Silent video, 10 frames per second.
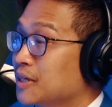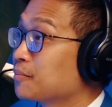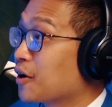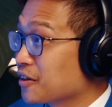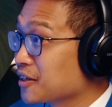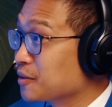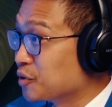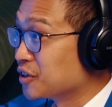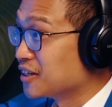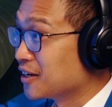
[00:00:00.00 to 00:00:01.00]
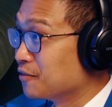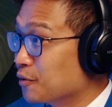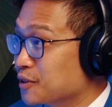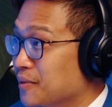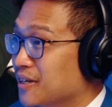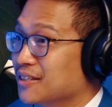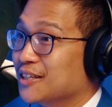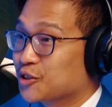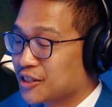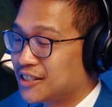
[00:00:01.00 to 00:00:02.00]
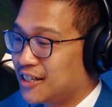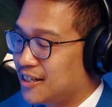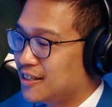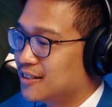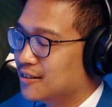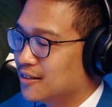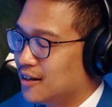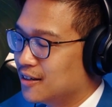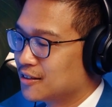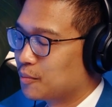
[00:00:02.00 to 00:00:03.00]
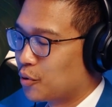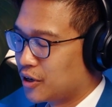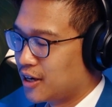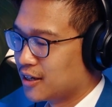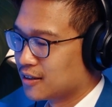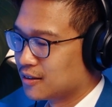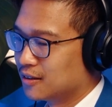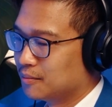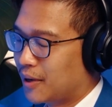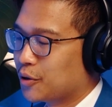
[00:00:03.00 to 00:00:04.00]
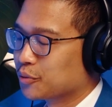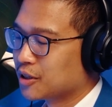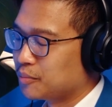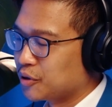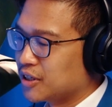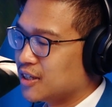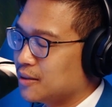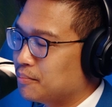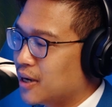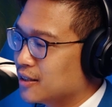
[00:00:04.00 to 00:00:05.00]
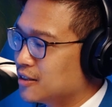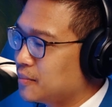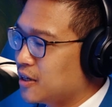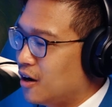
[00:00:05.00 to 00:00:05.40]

Being part of the community, I've always been interested in supporting my own community. But to be